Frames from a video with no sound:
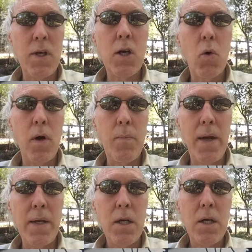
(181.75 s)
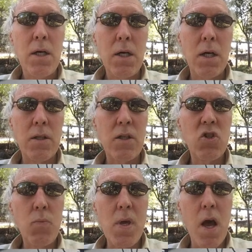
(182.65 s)
equipment. Uh, this
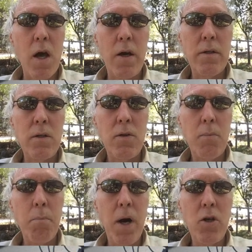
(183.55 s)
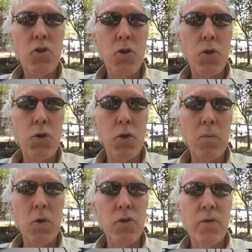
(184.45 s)
is beyond most
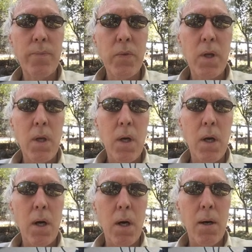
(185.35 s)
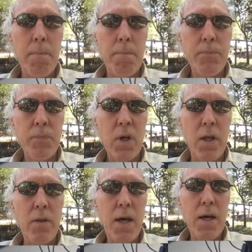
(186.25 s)
YouTubers. Um,
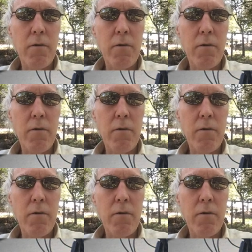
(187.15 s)
and now